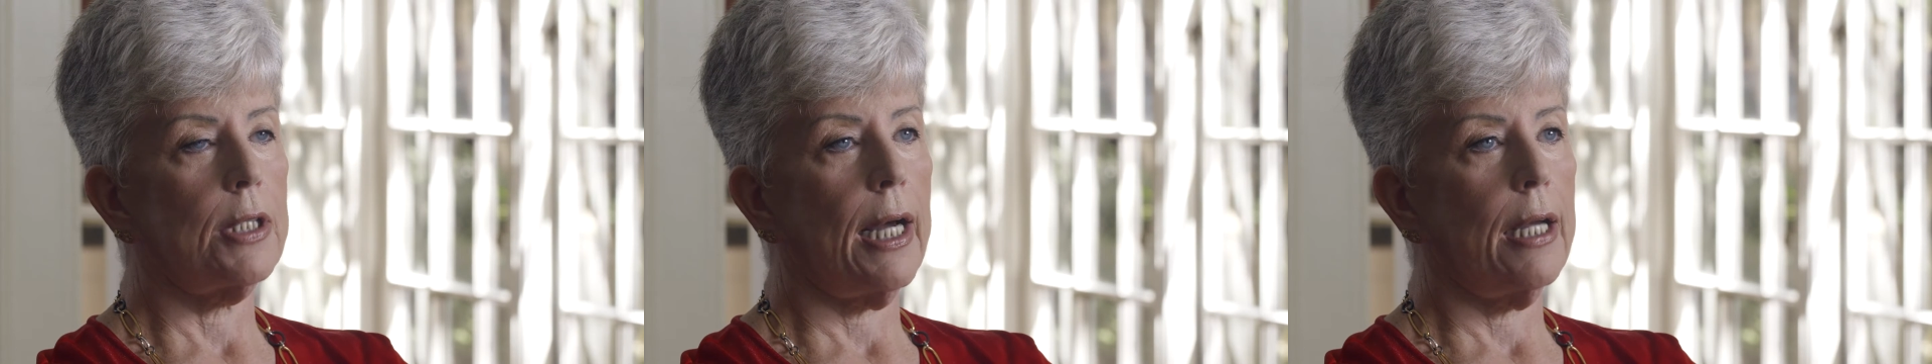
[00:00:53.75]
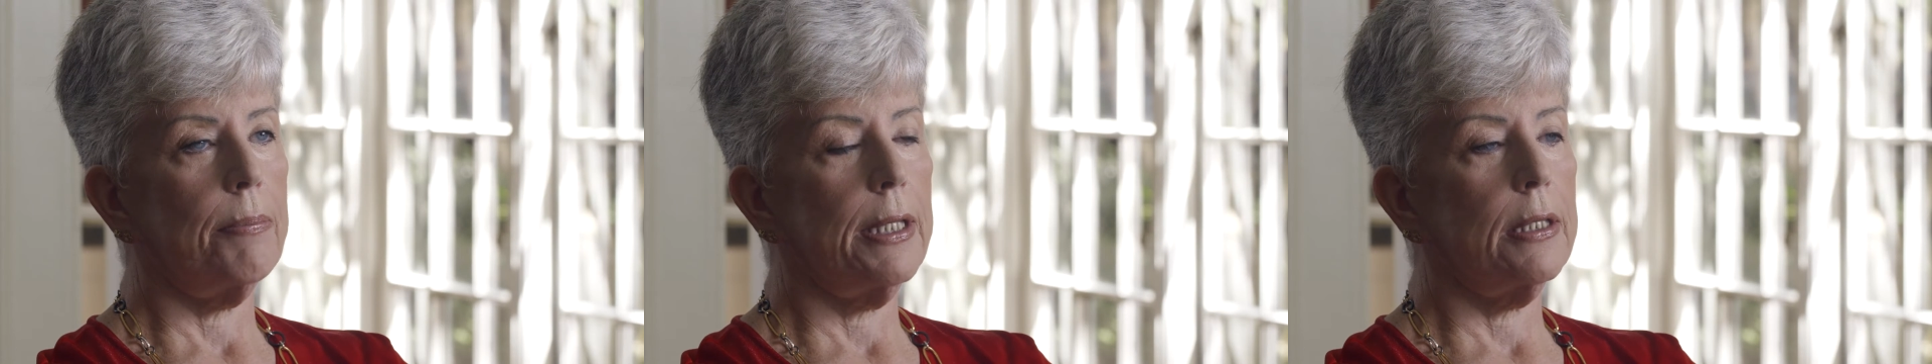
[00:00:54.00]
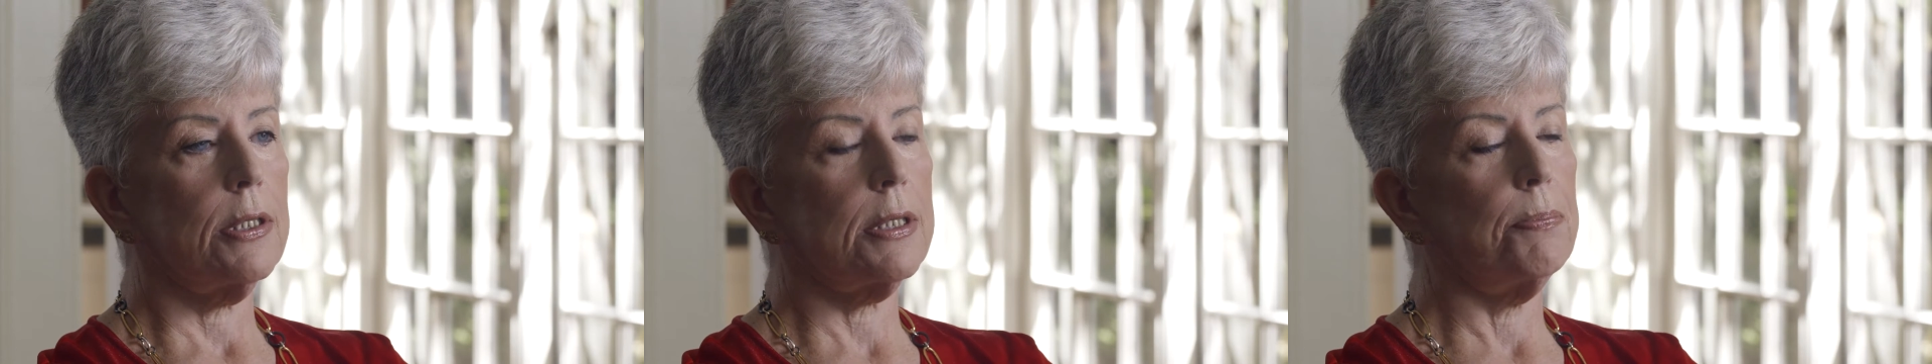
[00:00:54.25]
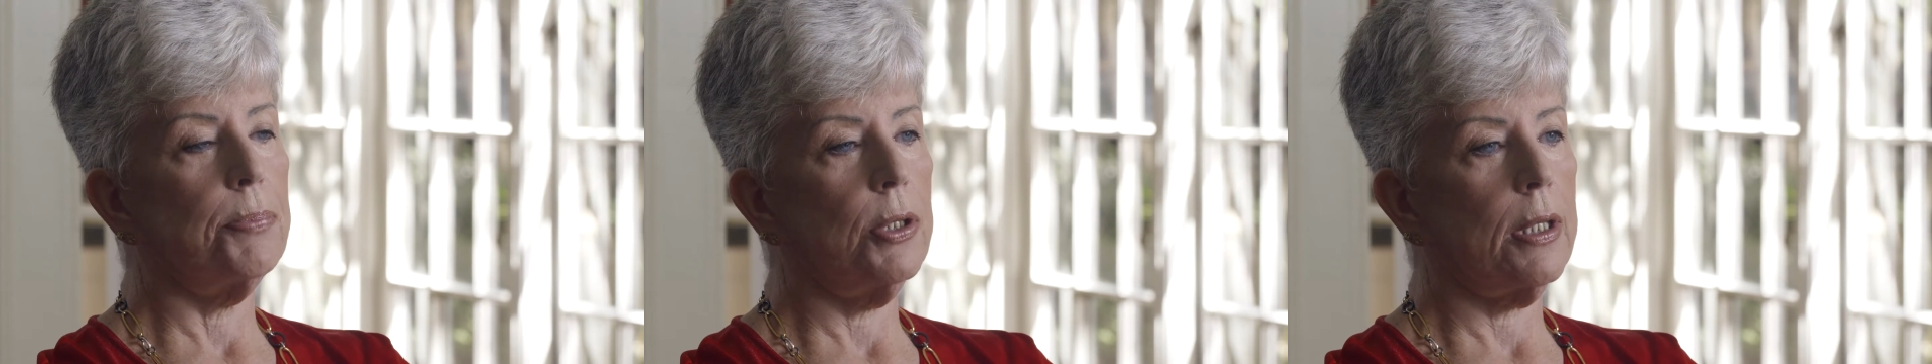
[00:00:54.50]
diabetes
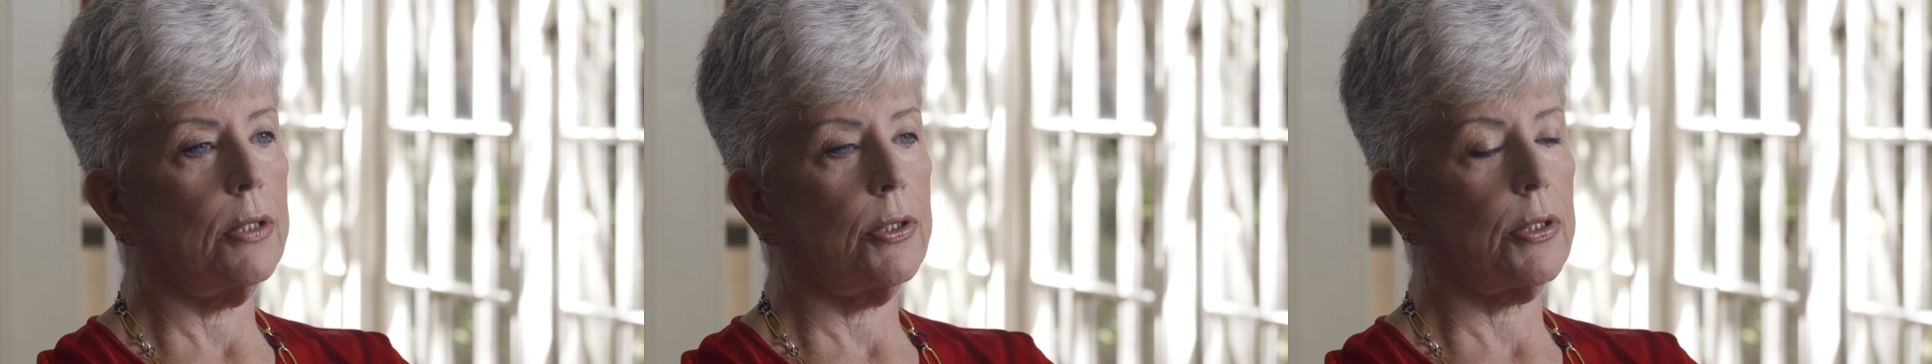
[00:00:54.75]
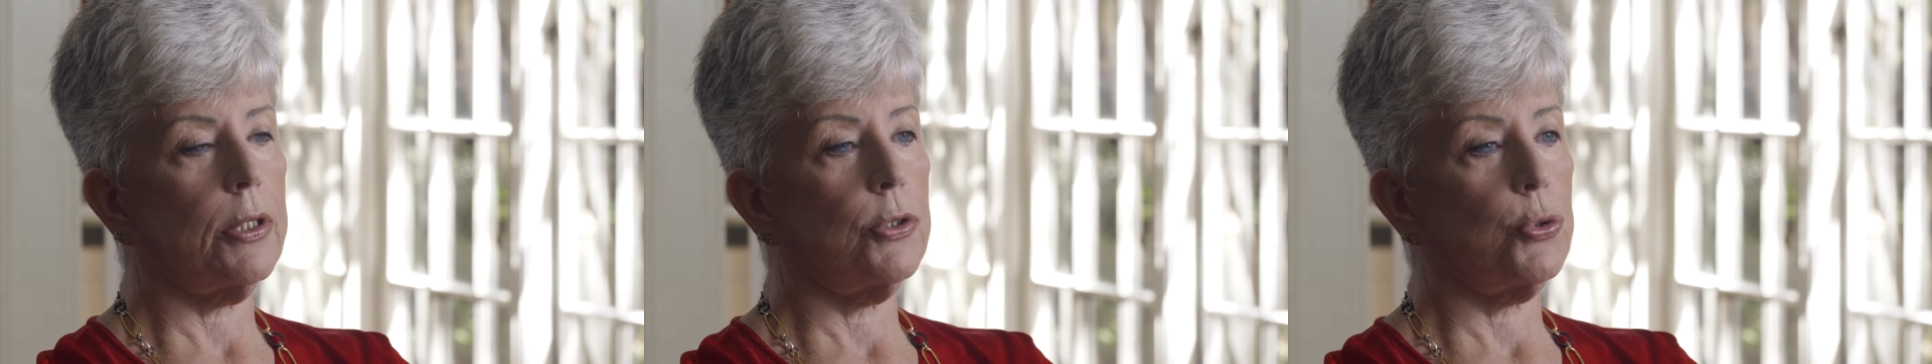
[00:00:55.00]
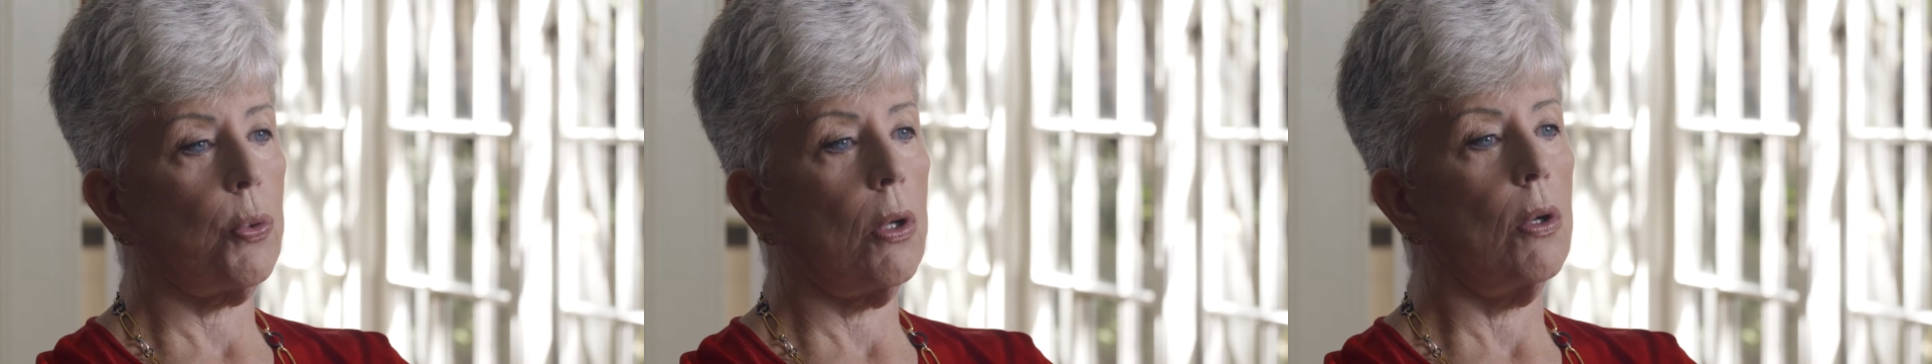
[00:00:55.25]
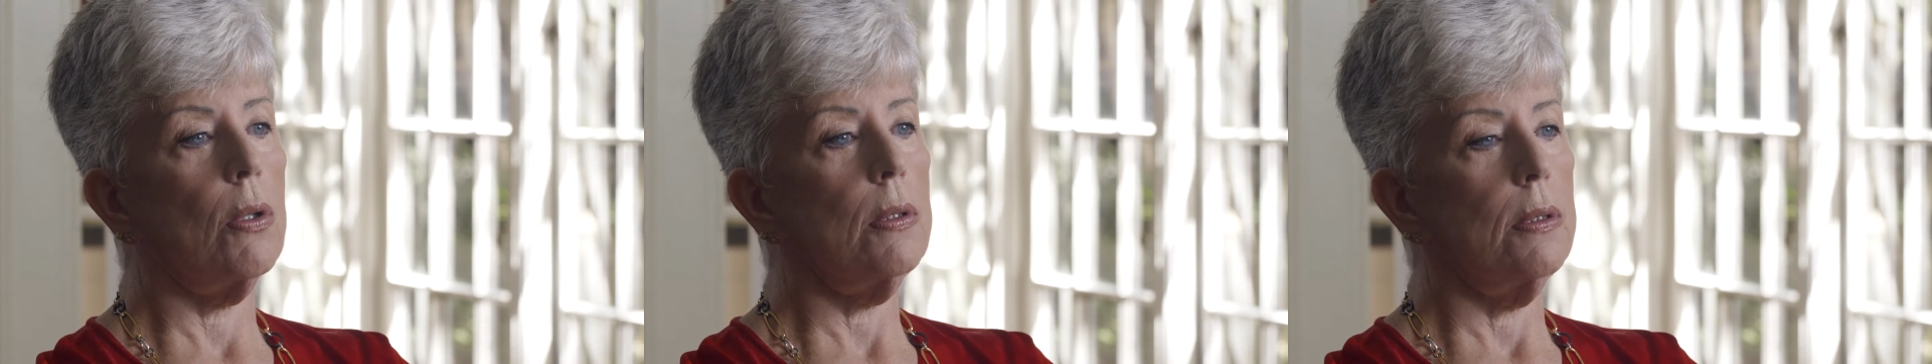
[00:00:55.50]
put under
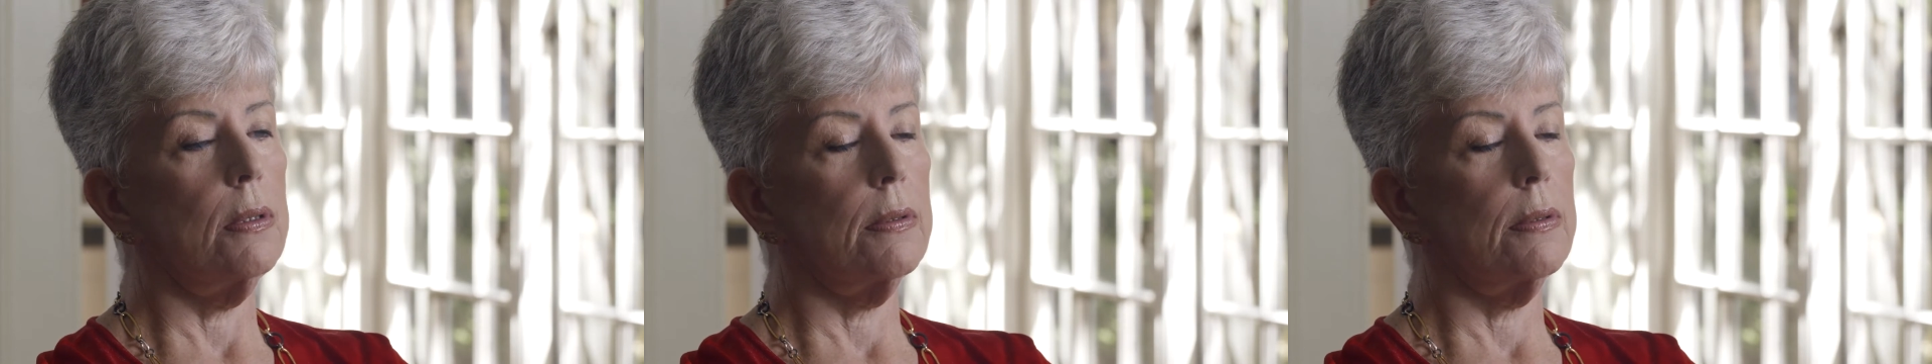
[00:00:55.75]
control.